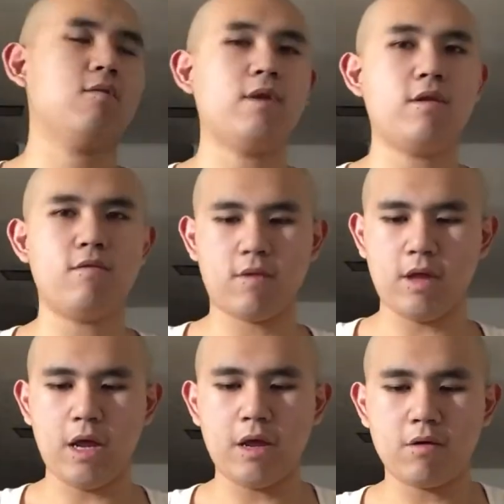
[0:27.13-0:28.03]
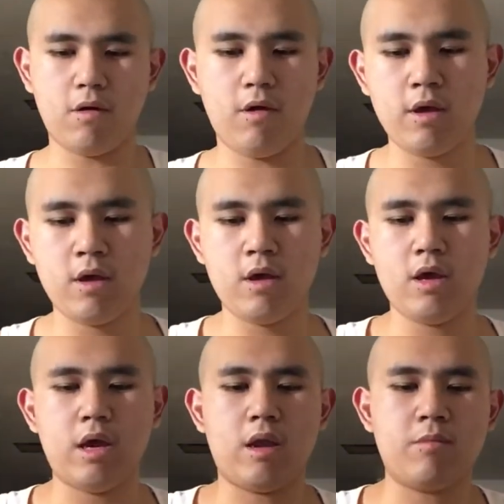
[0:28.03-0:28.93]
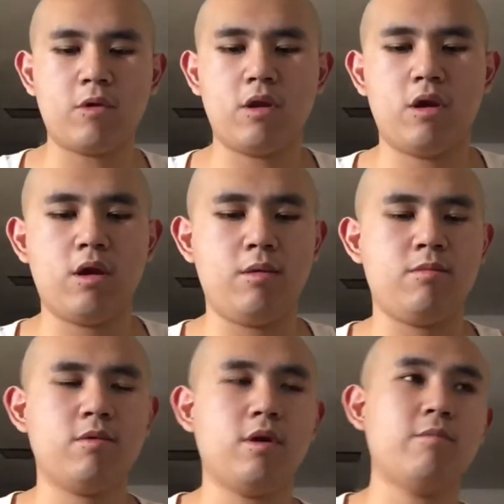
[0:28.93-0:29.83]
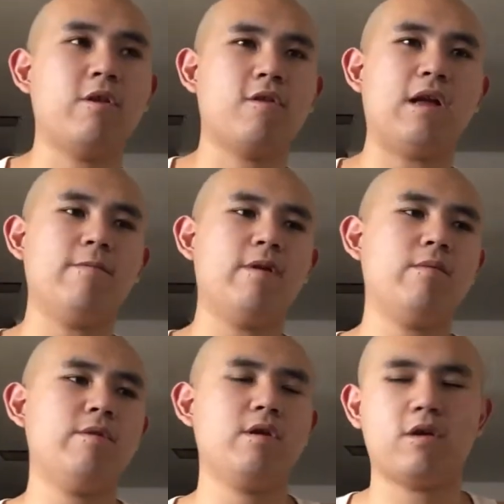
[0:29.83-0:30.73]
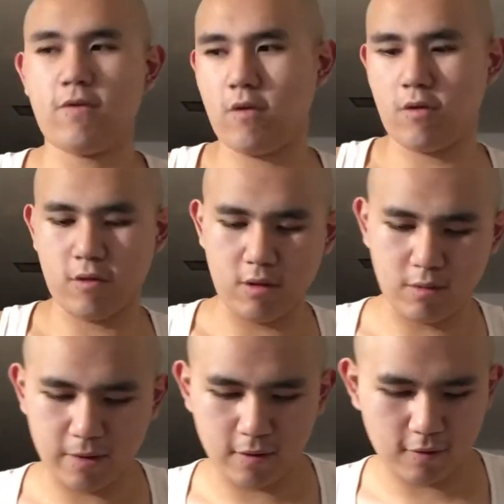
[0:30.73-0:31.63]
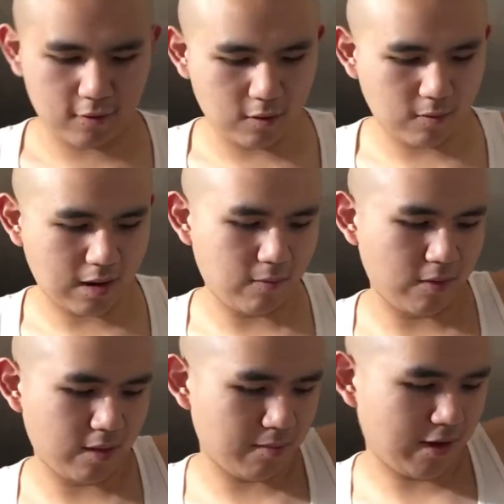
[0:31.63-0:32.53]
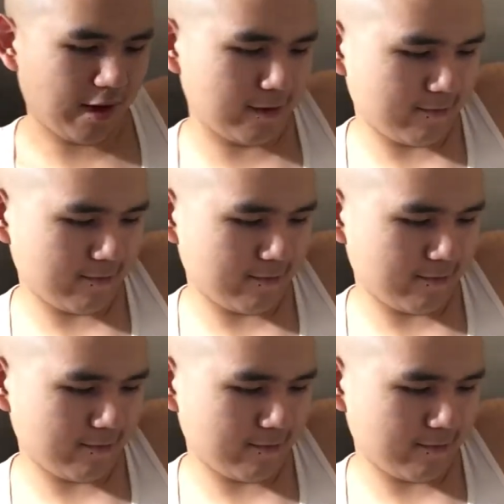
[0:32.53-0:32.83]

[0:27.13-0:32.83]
when I do this angle, and I'm gonna I'm gonna stop rambling and cut this shit open to see what I really bought.